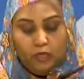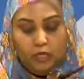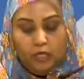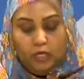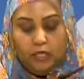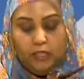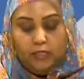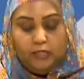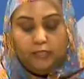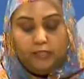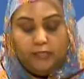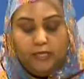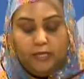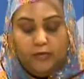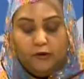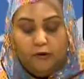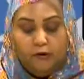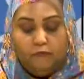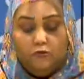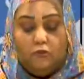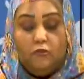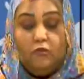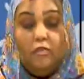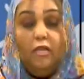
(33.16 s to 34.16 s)
The leader
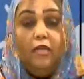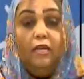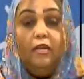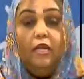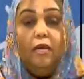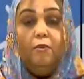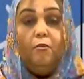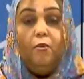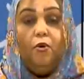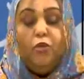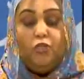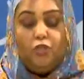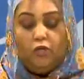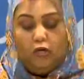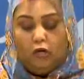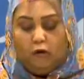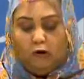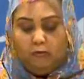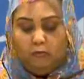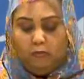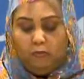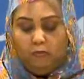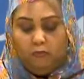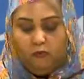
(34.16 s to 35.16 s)
of the Sudan Liberation
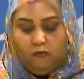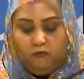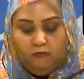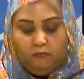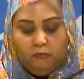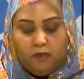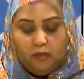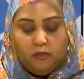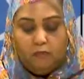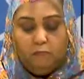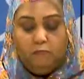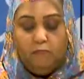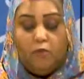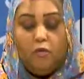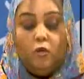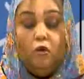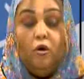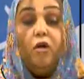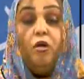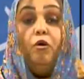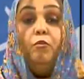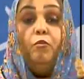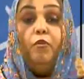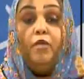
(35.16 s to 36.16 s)
Army movement,
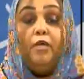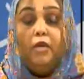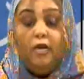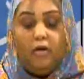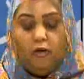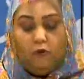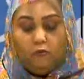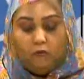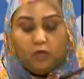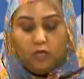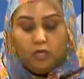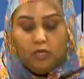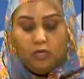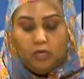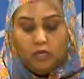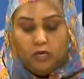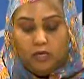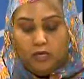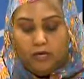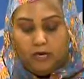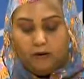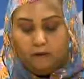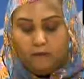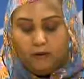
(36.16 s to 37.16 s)
Minwar Kuminawi,
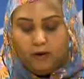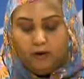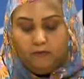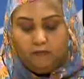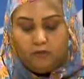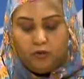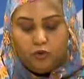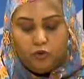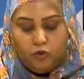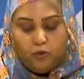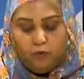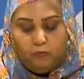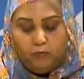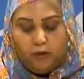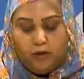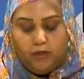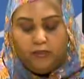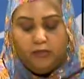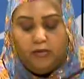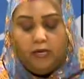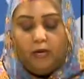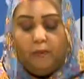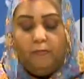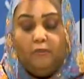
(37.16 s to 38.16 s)
arrived in Juba,
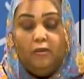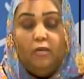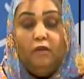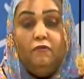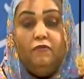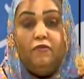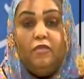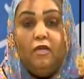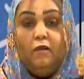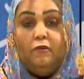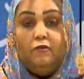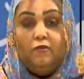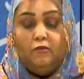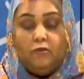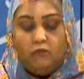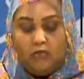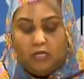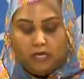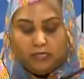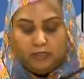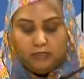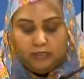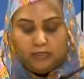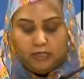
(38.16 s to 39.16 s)
the capital of South
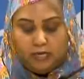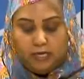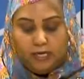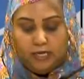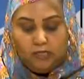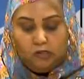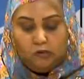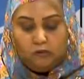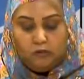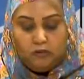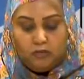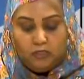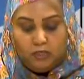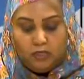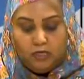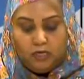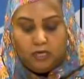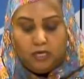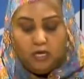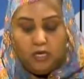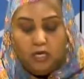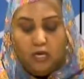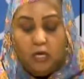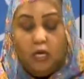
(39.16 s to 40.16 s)
Sudan state, on
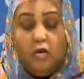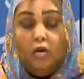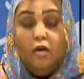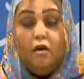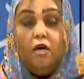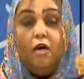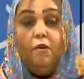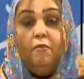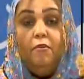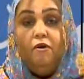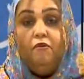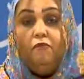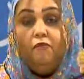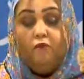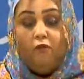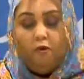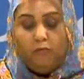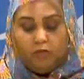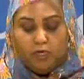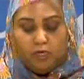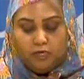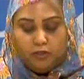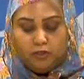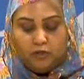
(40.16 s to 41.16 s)
Sunday, coming from
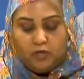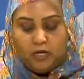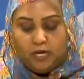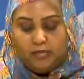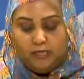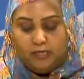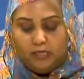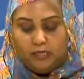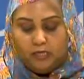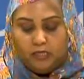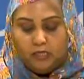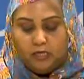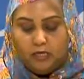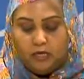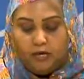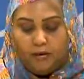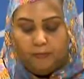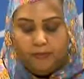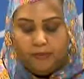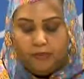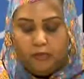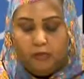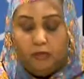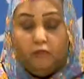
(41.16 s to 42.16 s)
the Chadian
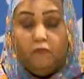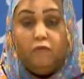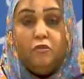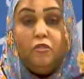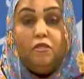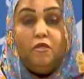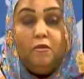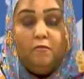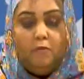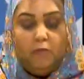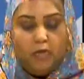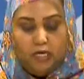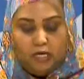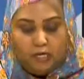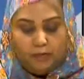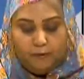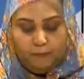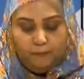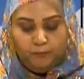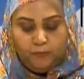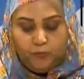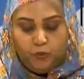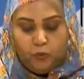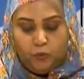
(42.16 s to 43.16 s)
capital of N'Djamena,
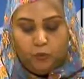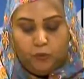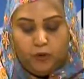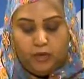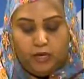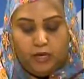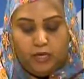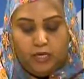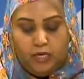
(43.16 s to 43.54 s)
where he